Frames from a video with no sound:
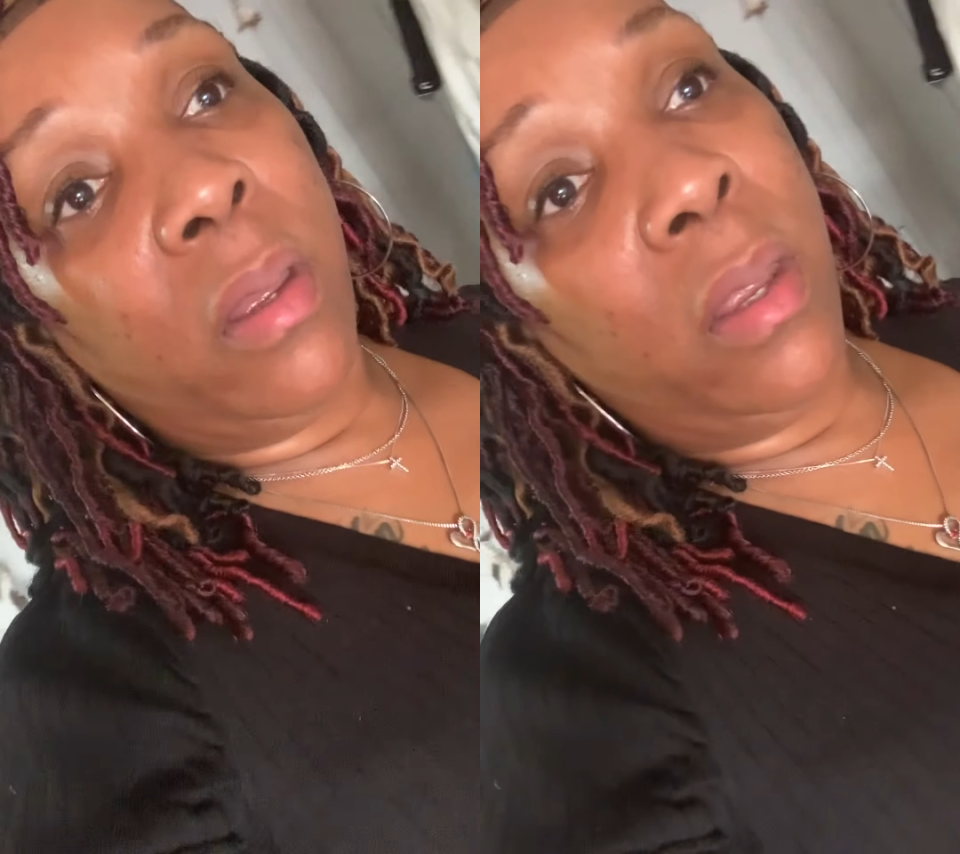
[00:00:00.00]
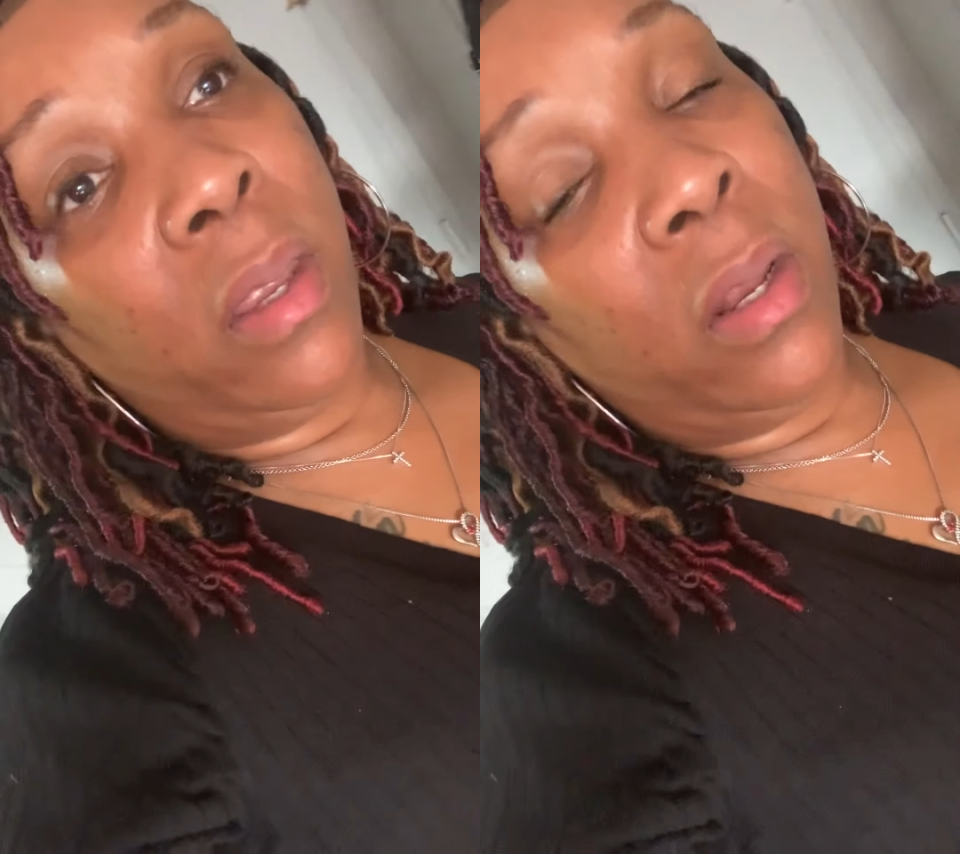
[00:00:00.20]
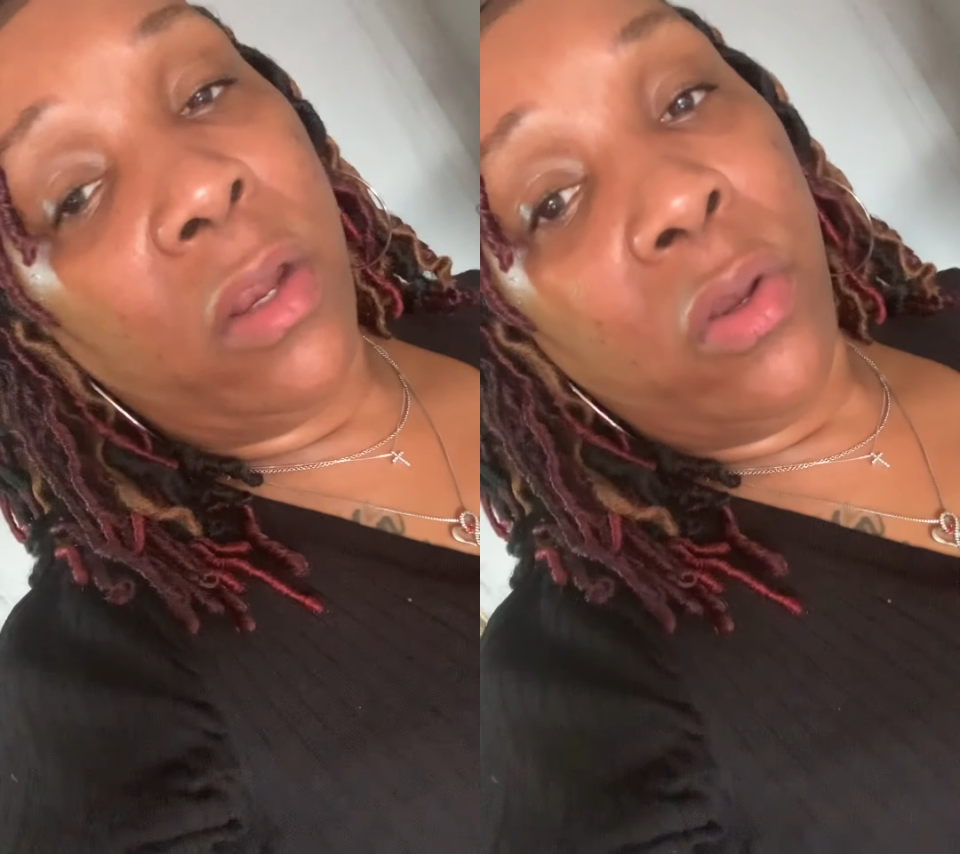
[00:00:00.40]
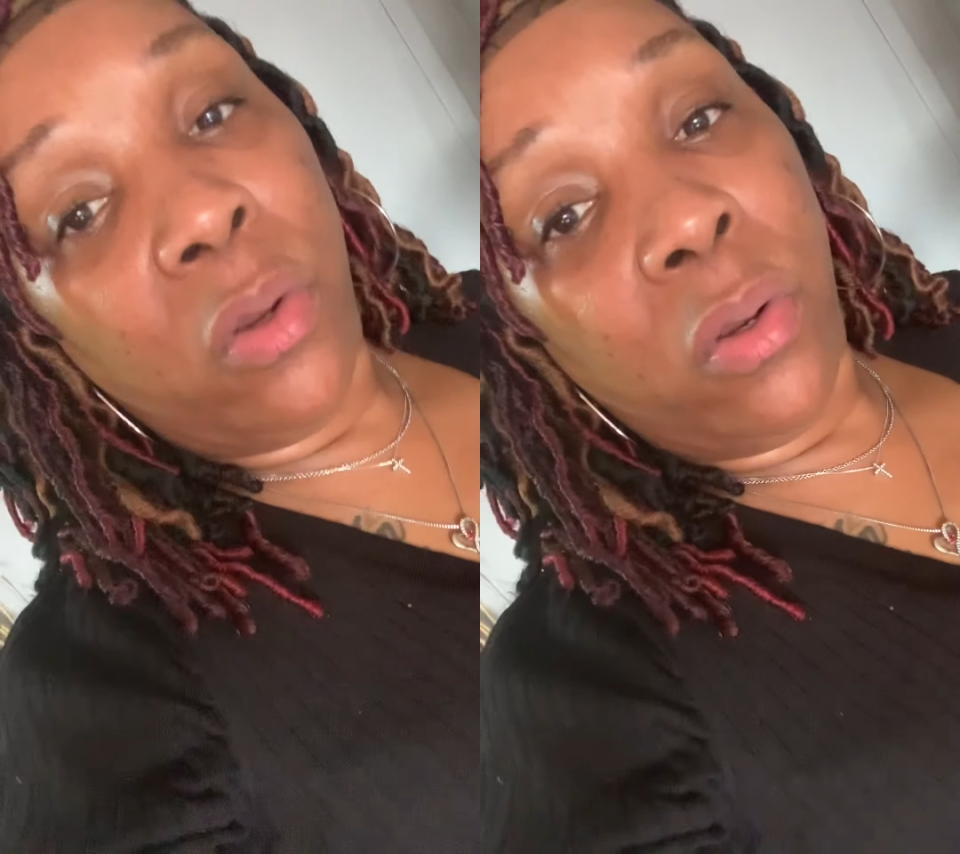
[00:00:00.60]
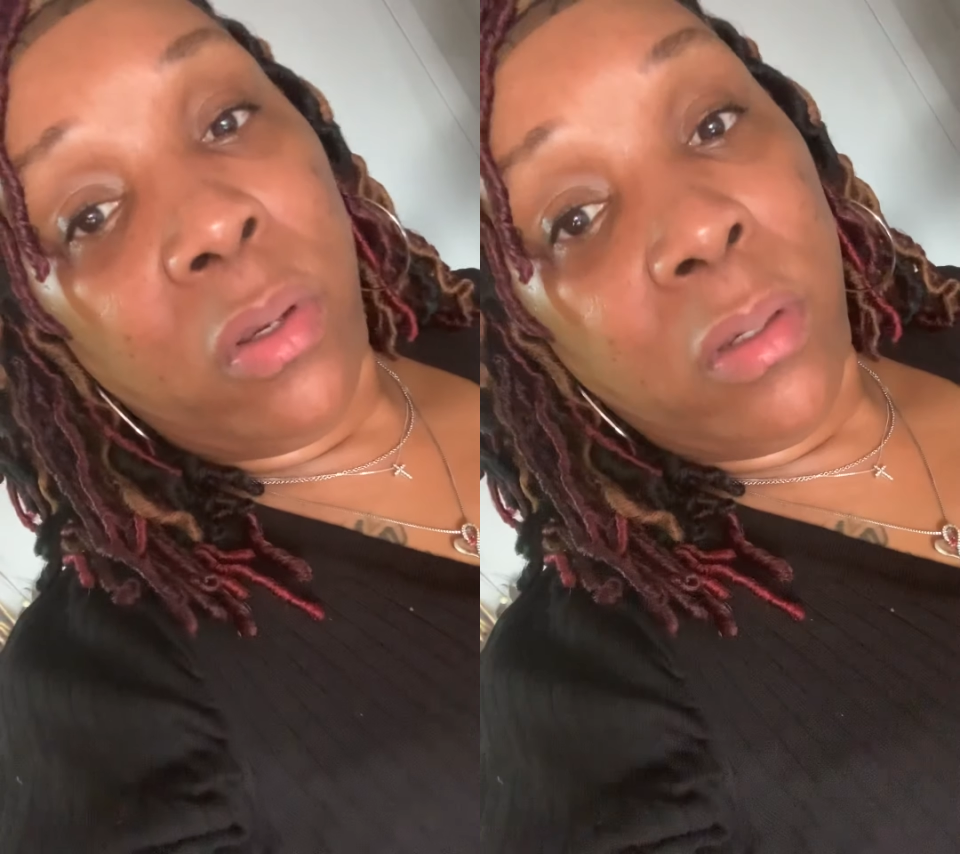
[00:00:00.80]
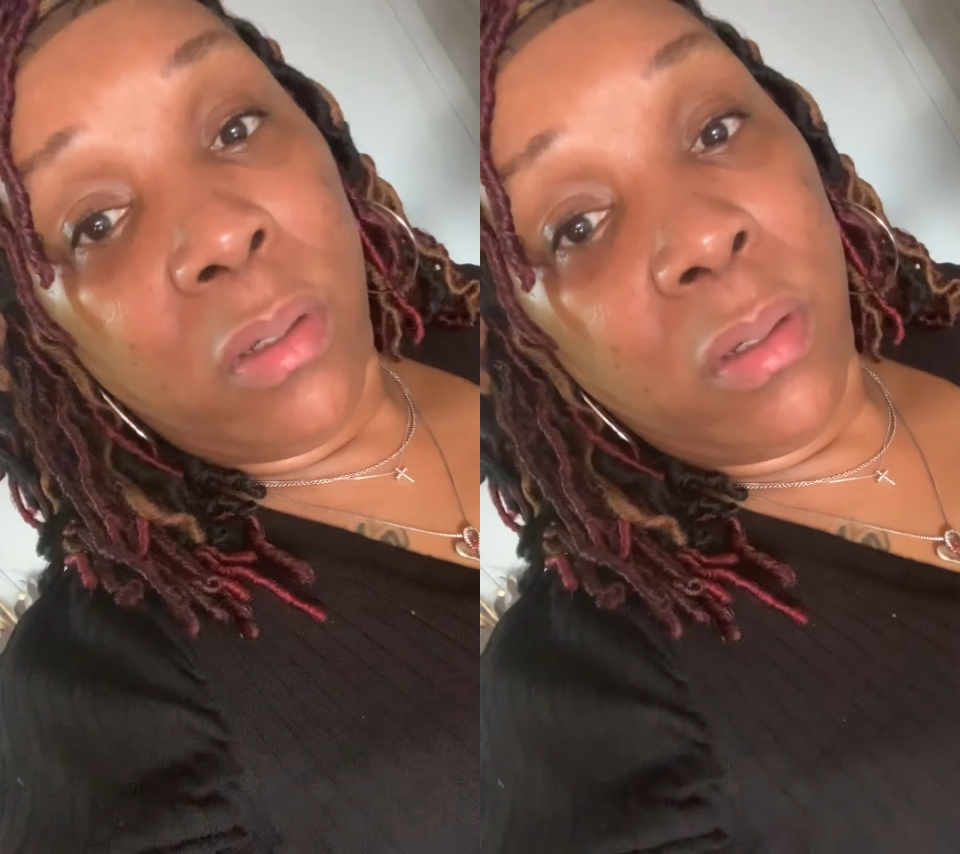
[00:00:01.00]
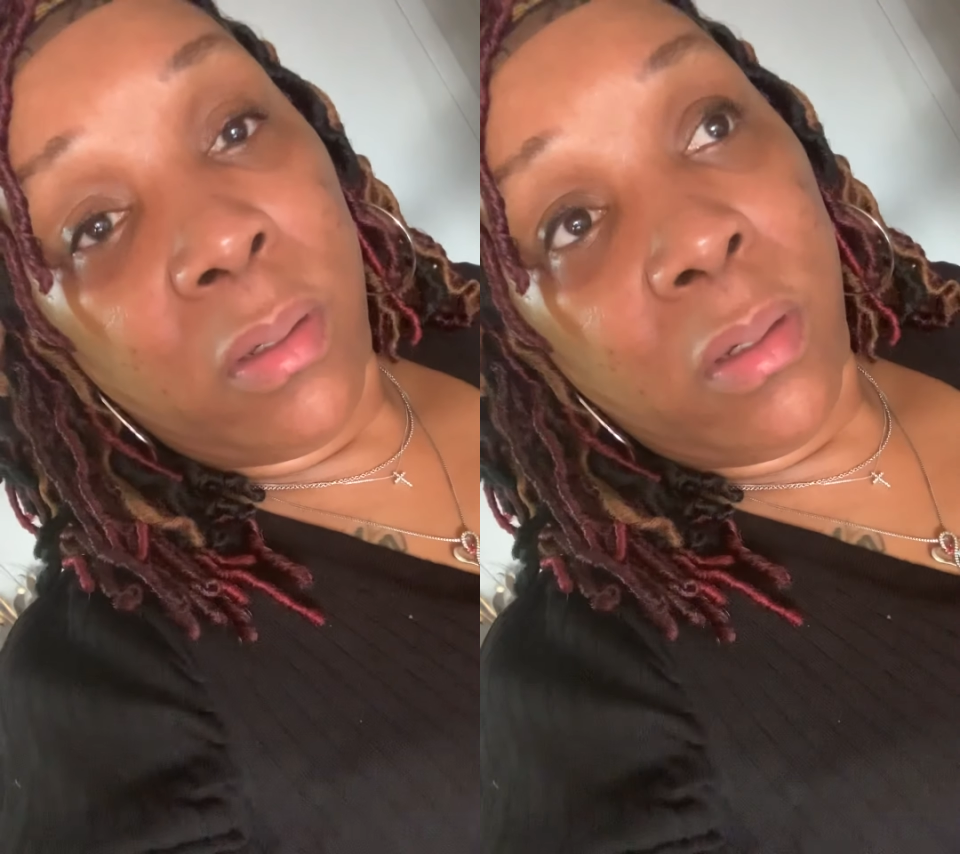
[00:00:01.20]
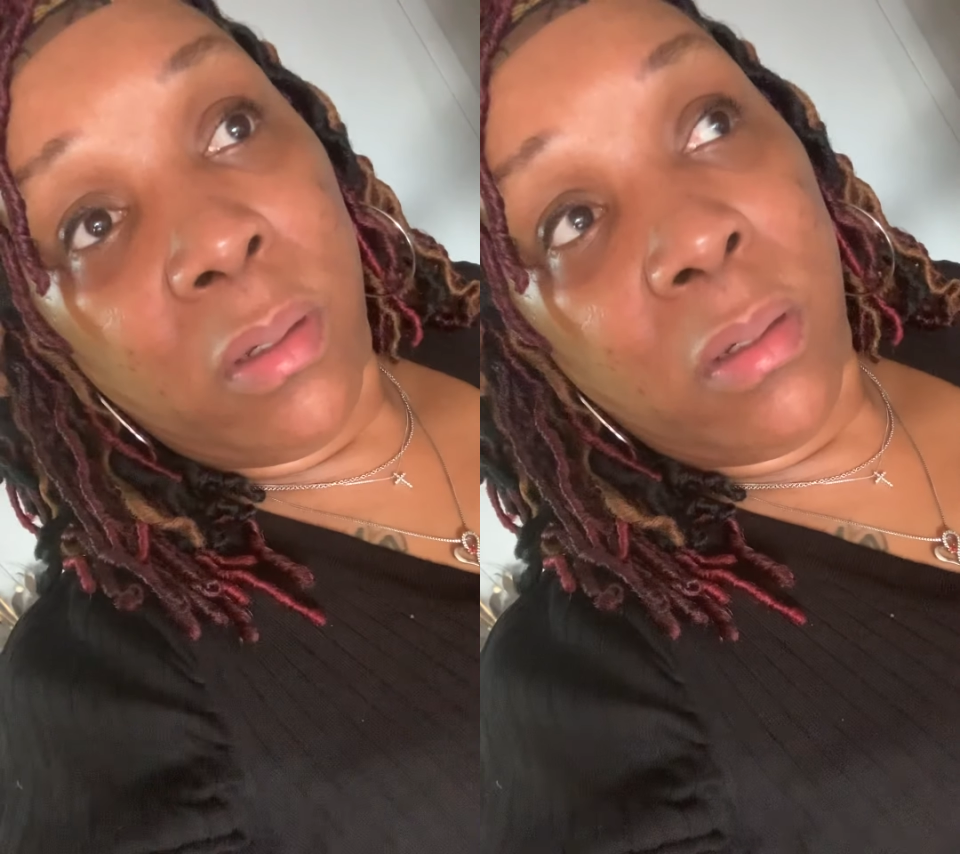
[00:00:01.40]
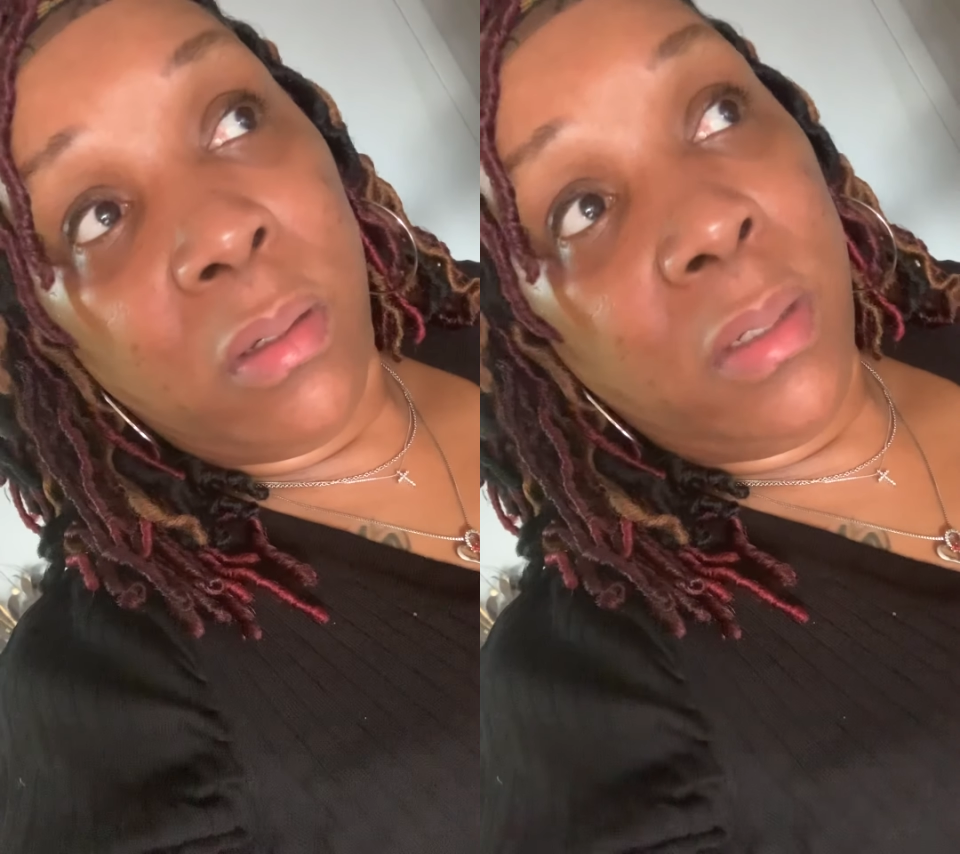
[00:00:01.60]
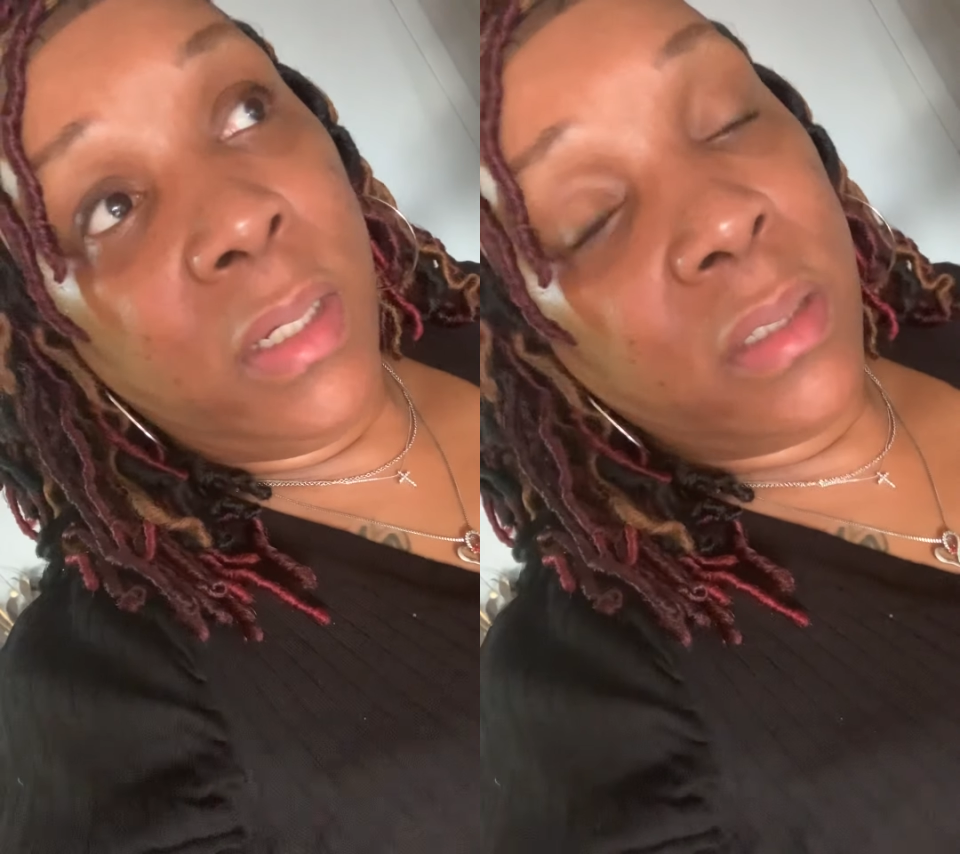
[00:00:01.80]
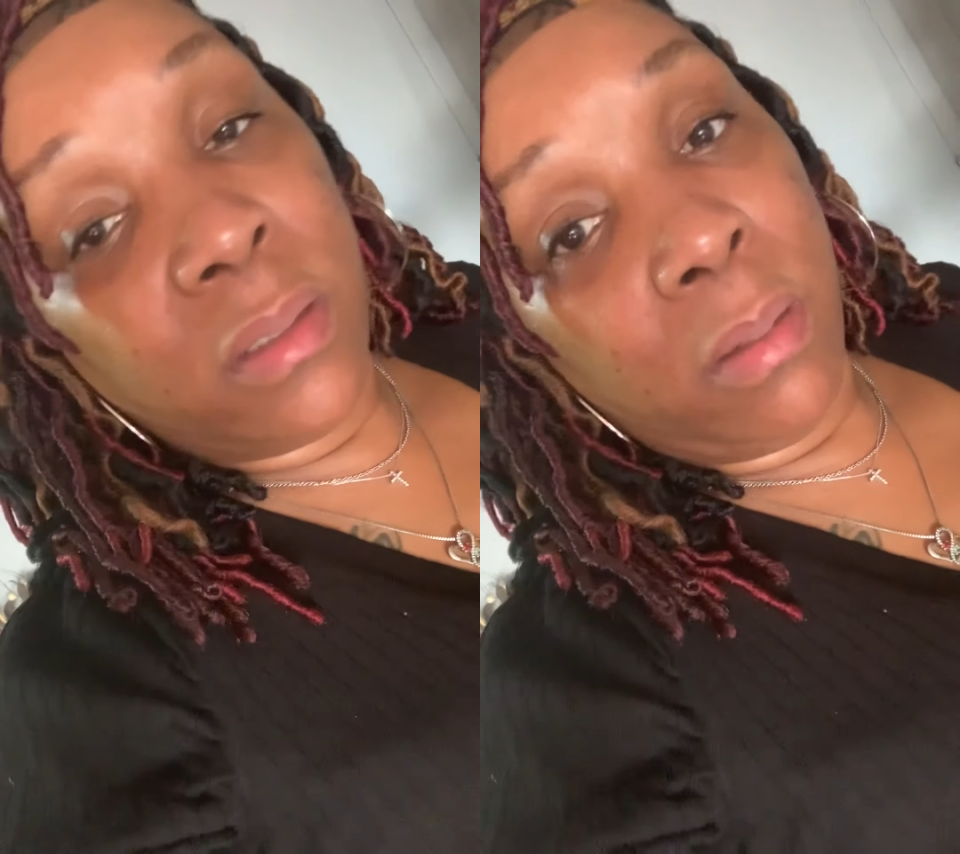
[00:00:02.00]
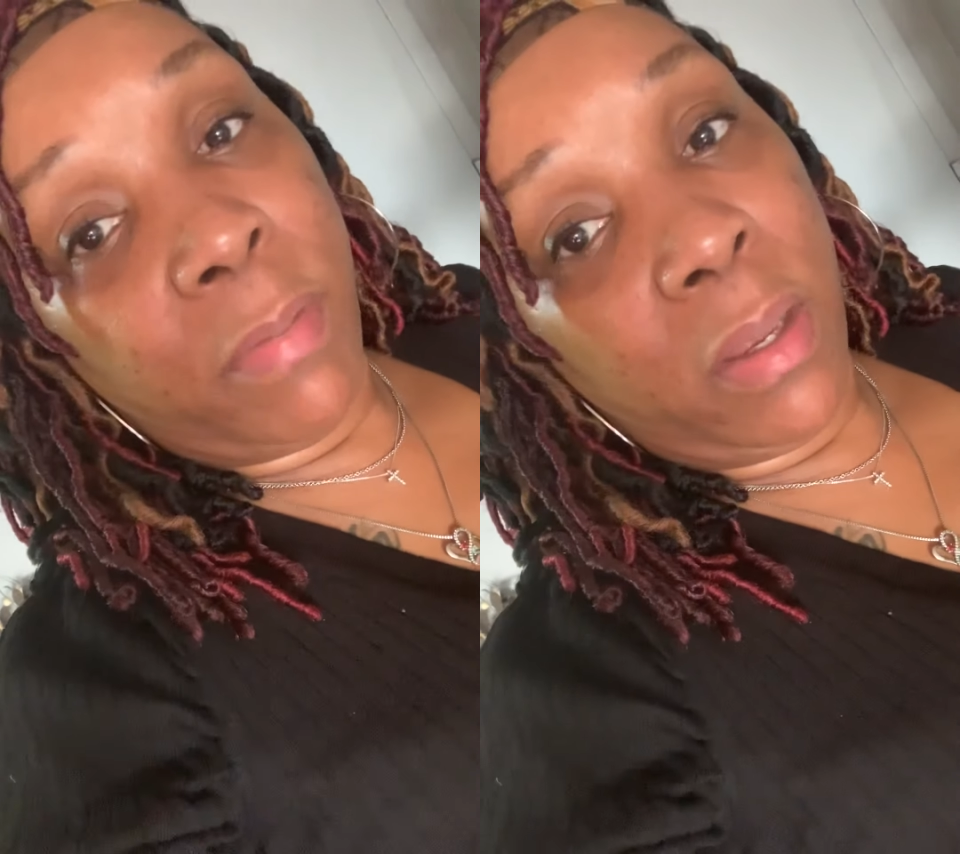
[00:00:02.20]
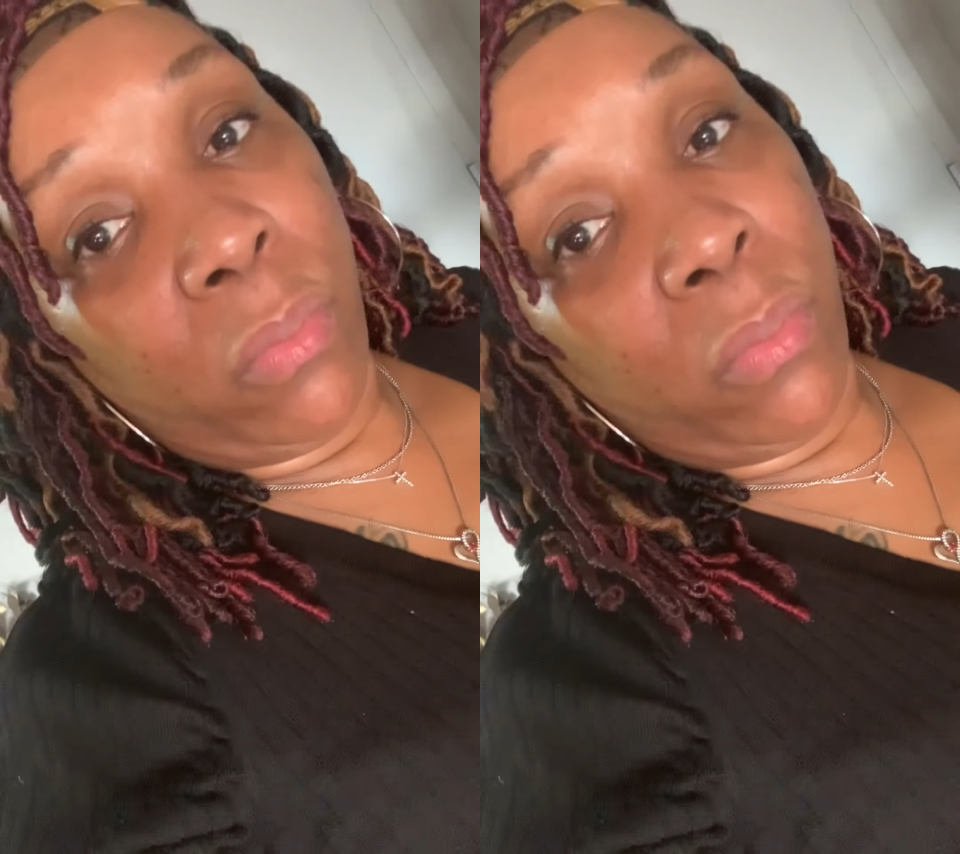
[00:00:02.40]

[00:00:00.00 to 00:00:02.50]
a decent amount